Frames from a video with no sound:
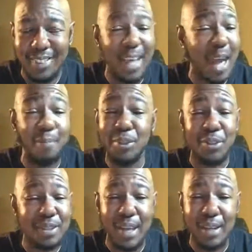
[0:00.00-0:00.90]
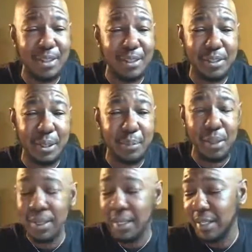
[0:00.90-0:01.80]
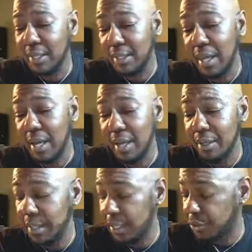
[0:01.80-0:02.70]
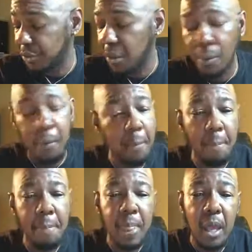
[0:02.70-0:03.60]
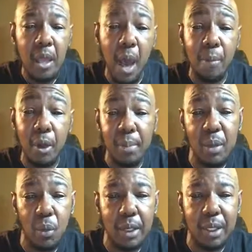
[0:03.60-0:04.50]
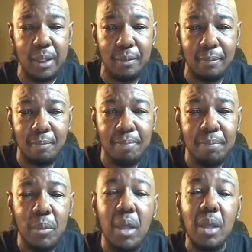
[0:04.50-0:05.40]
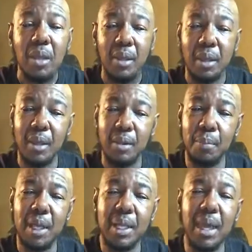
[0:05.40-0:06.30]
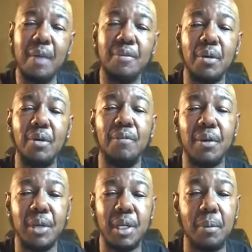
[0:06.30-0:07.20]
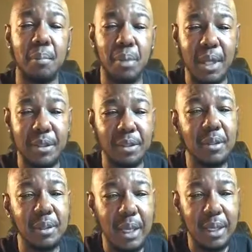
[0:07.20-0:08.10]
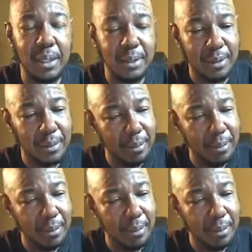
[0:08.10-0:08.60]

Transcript: I'm just not going to celebrate that holiday. So I'm going to be working. Everybody have a very blessed night.